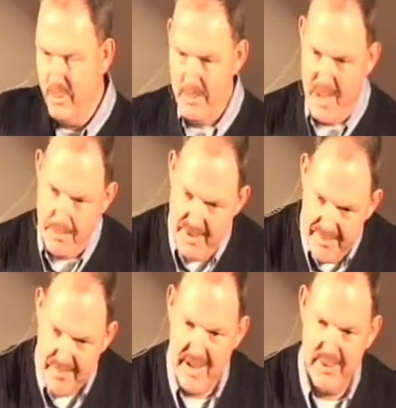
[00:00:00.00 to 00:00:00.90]
we might be a
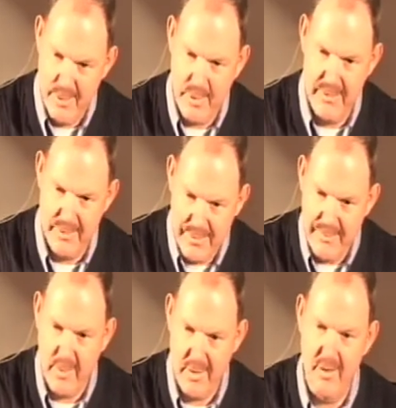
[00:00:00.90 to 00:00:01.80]
friend to others
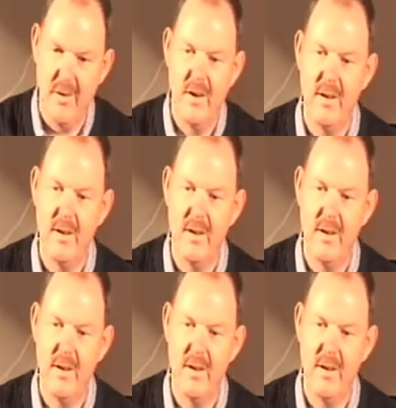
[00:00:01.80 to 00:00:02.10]
for God.